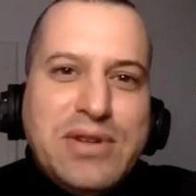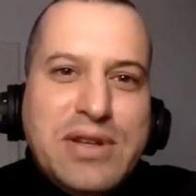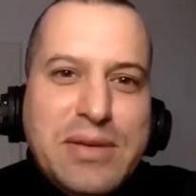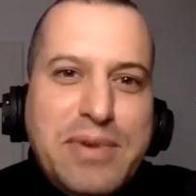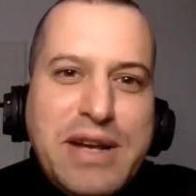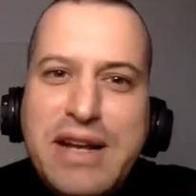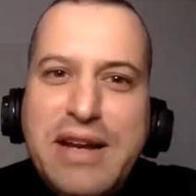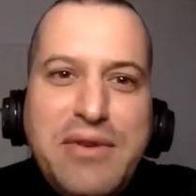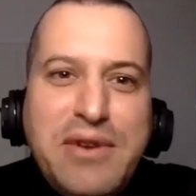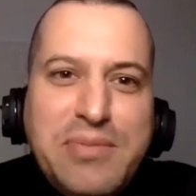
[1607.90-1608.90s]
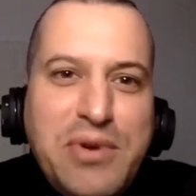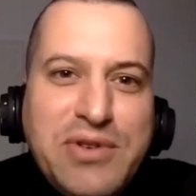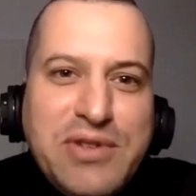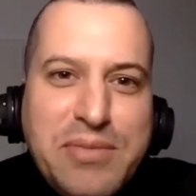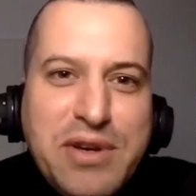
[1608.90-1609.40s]
to Greece. But I never
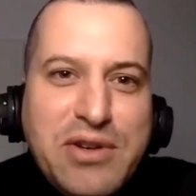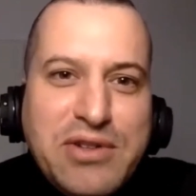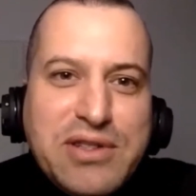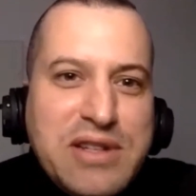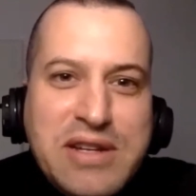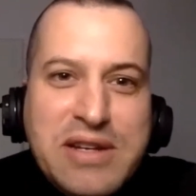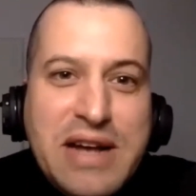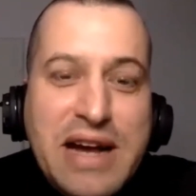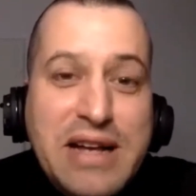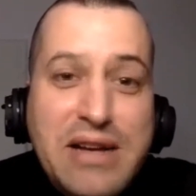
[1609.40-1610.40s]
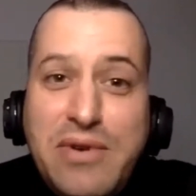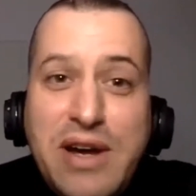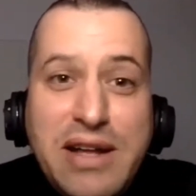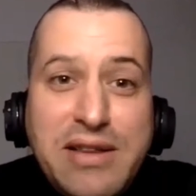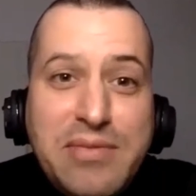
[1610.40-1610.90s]
experienced it because I
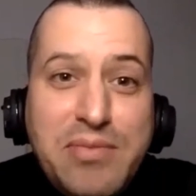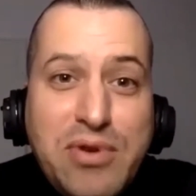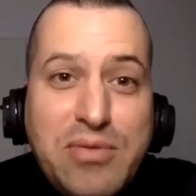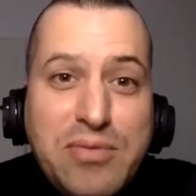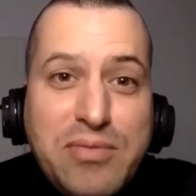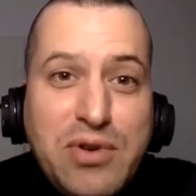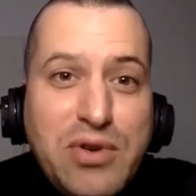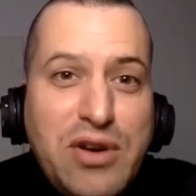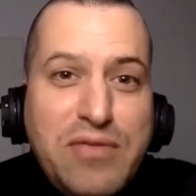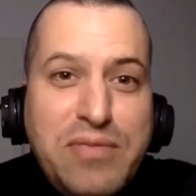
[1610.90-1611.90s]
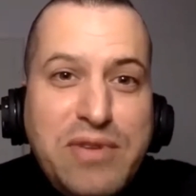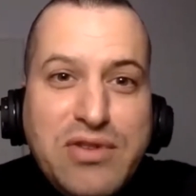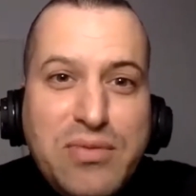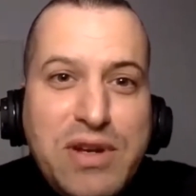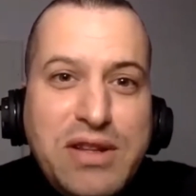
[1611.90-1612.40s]
never had this problem. You know, I've
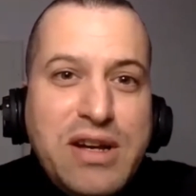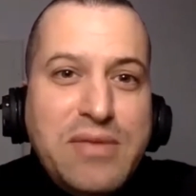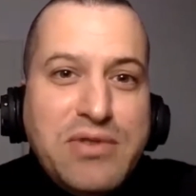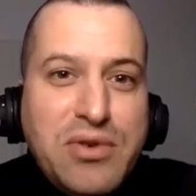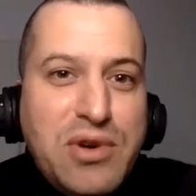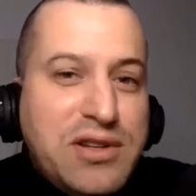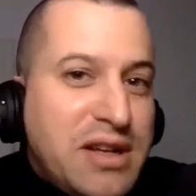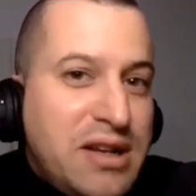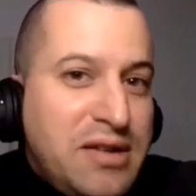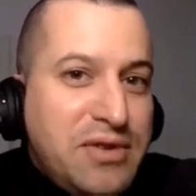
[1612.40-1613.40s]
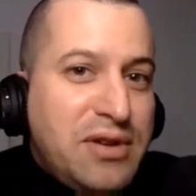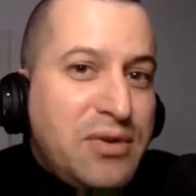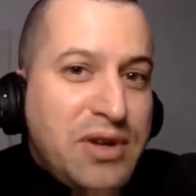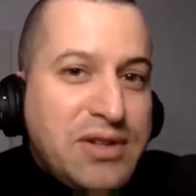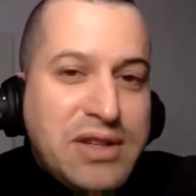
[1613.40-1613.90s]
been so many times in Greece, I lived
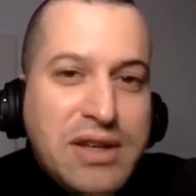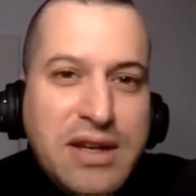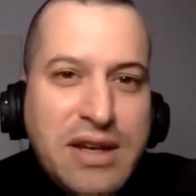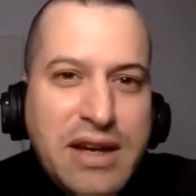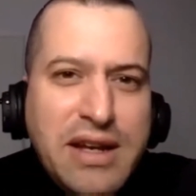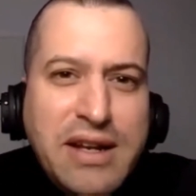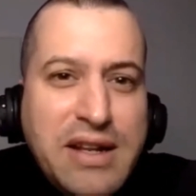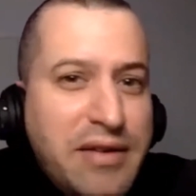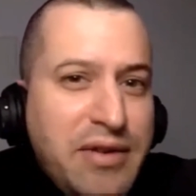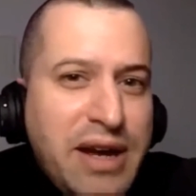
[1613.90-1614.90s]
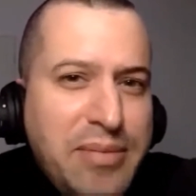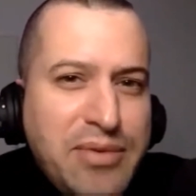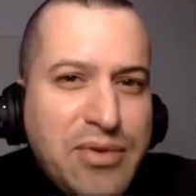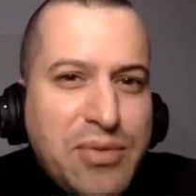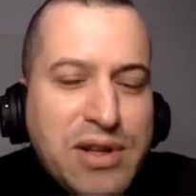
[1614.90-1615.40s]
in Greece, and it never mm-hmm.
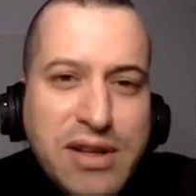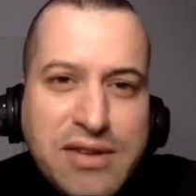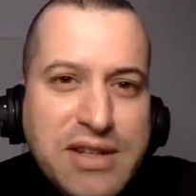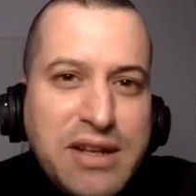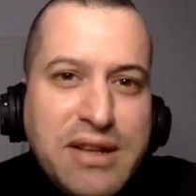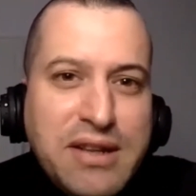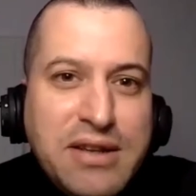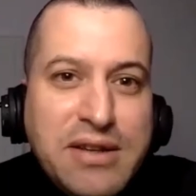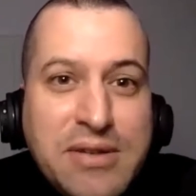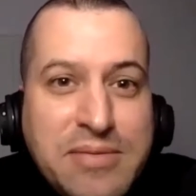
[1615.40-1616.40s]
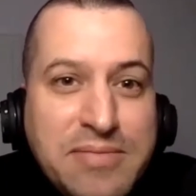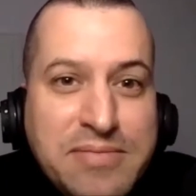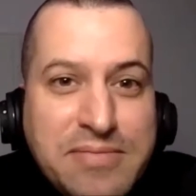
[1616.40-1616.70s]
happened to me. And then suddenly,